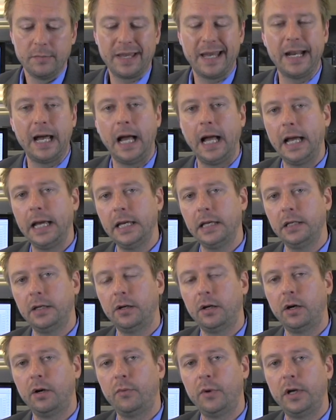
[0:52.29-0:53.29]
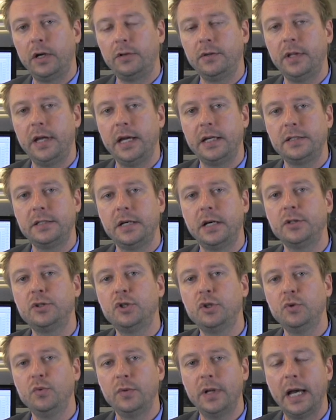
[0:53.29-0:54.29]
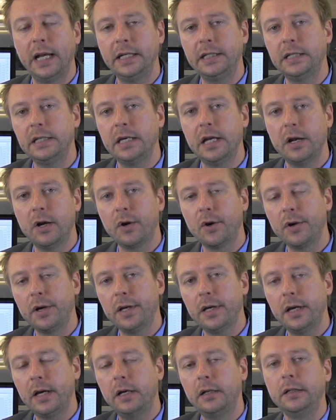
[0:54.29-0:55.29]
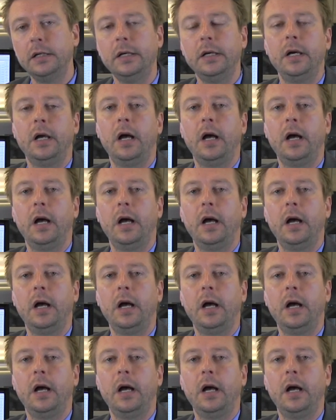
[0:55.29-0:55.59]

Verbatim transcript: kind of eyeing around that 290 area.